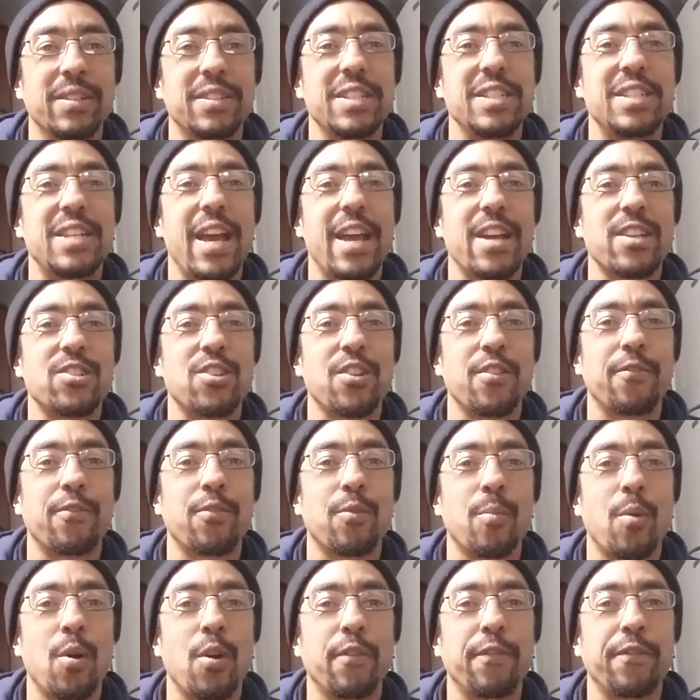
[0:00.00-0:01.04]
detaching
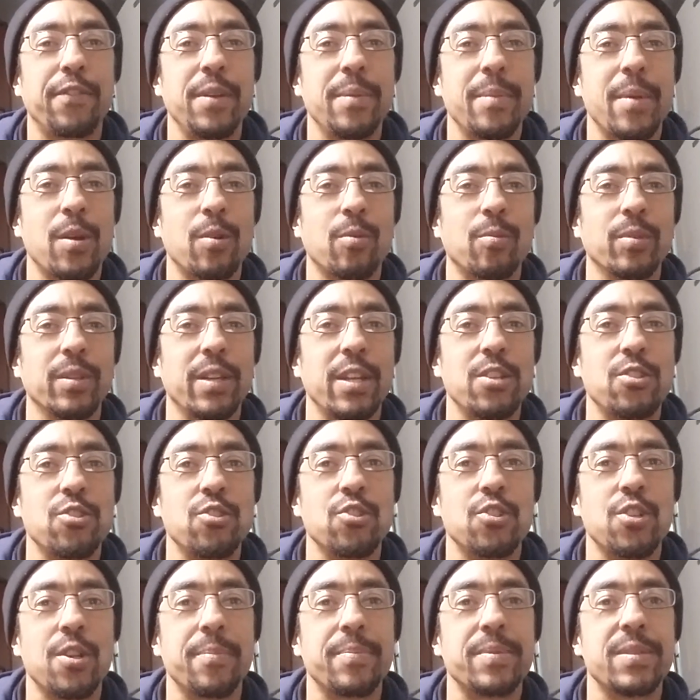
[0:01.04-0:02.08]
from all female
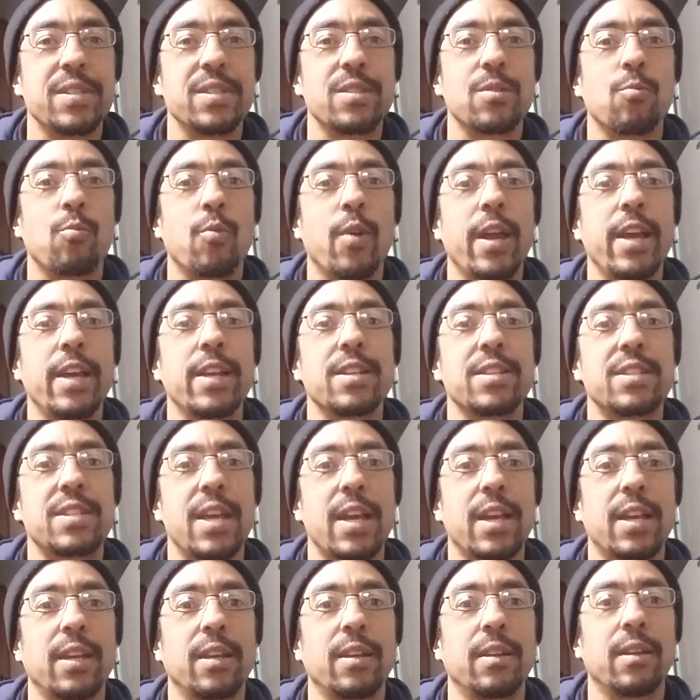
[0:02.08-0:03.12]
relationships is wait a
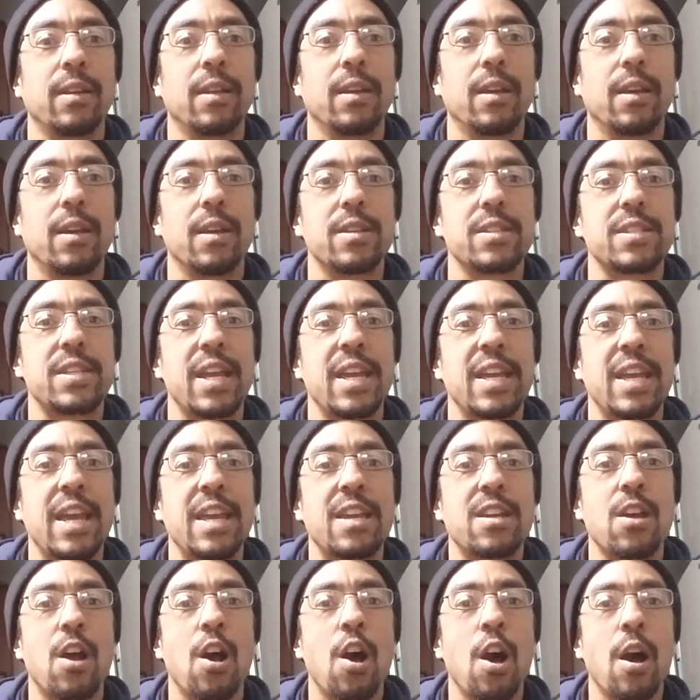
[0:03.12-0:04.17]
second, saying
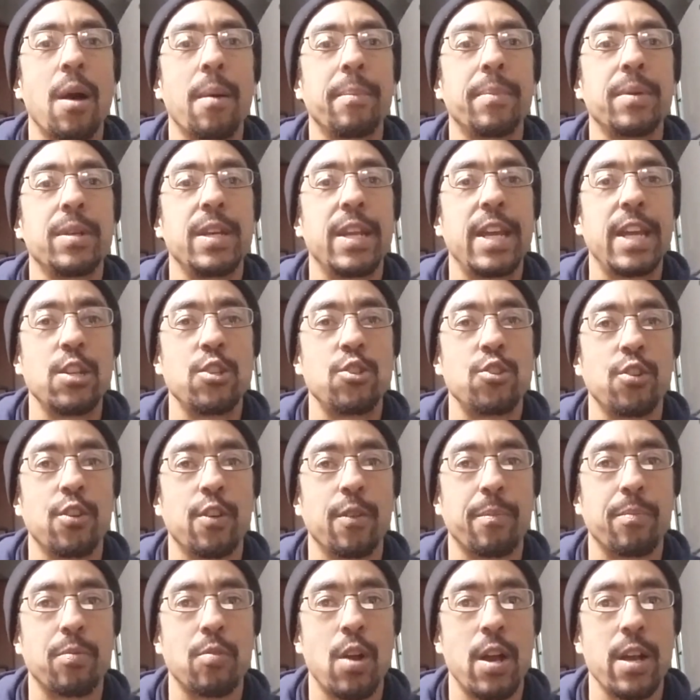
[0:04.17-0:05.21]
a combination
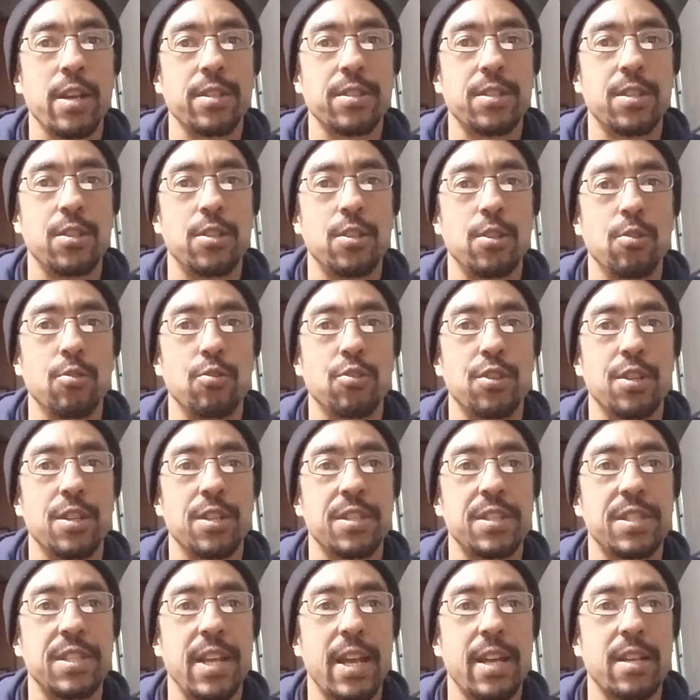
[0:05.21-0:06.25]
of prostitution
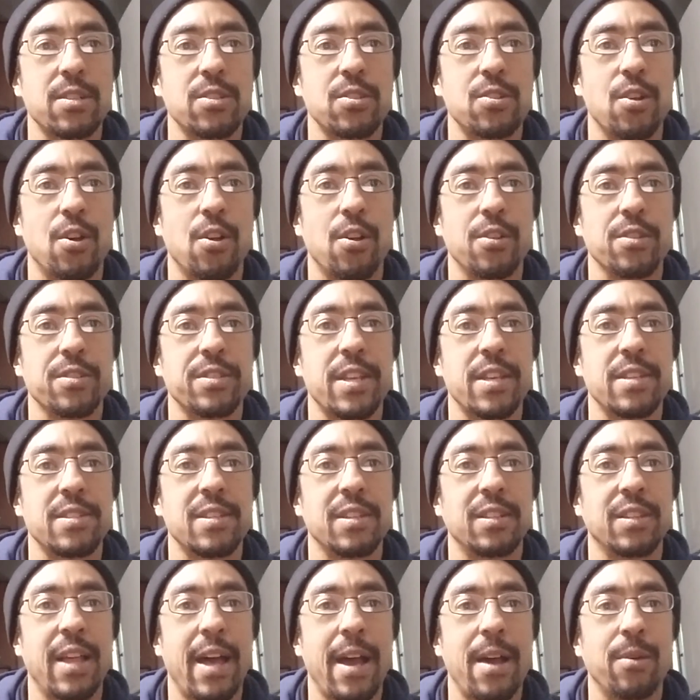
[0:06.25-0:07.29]
and sex dolls has
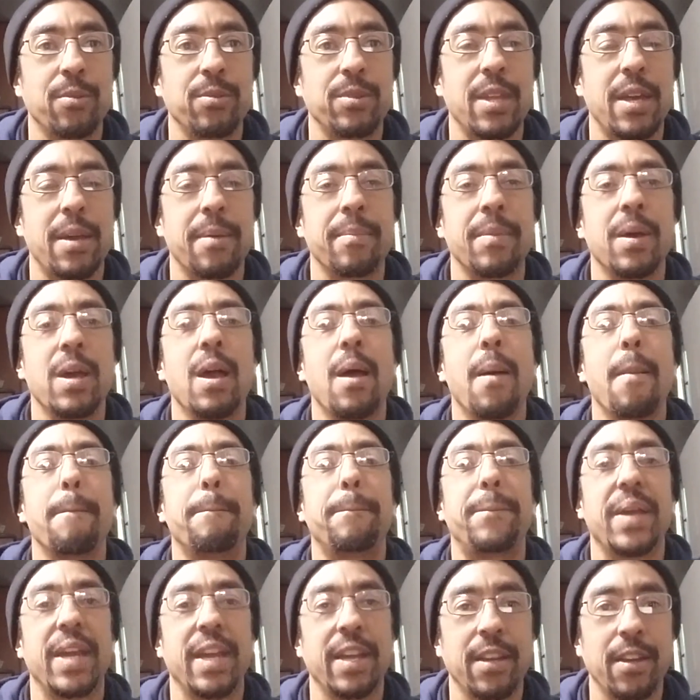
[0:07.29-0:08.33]
allowed them,
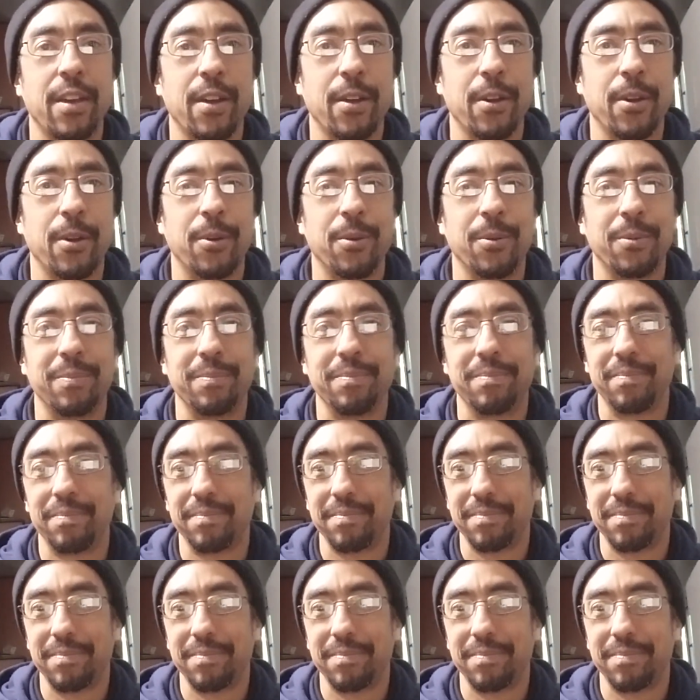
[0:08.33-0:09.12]
bingo,